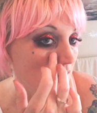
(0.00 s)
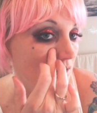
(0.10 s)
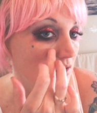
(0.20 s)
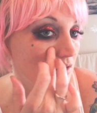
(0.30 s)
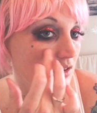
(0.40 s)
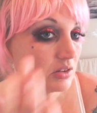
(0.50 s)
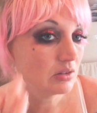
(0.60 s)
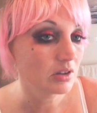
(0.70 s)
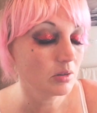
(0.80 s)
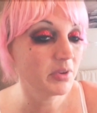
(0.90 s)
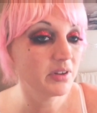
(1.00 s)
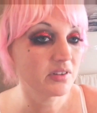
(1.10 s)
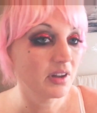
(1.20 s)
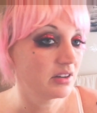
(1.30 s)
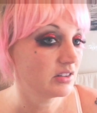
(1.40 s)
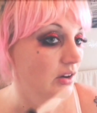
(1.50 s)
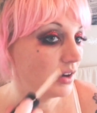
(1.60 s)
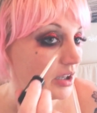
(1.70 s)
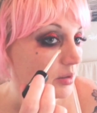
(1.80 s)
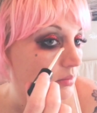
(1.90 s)
You can do little bits at a
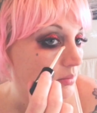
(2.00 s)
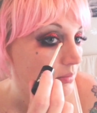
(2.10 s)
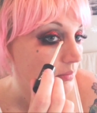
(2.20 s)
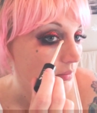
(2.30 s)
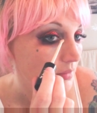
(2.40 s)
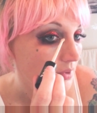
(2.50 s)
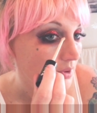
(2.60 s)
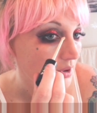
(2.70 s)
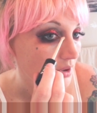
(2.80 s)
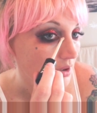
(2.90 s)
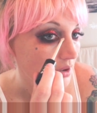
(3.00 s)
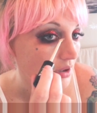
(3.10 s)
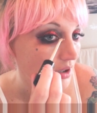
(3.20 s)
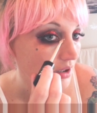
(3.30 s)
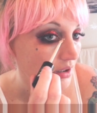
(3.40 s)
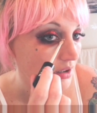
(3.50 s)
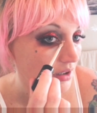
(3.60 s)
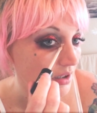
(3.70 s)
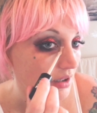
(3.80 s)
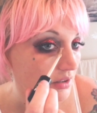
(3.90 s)
time. And
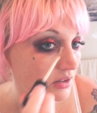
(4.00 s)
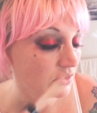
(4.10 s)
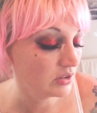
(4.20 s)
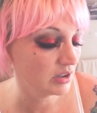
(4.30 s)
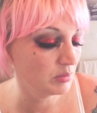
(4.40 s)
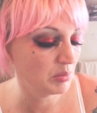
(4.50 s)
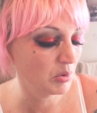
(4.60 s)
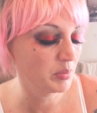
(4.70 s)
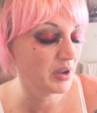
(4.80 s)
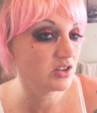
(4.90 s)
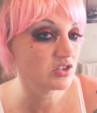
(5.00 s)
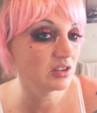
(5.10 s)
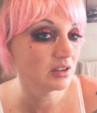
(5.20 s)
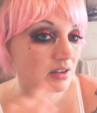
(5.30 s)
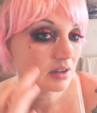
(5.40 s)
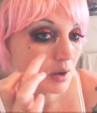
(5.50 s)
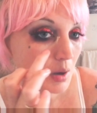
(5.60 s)
yeah, you do need to be more patient.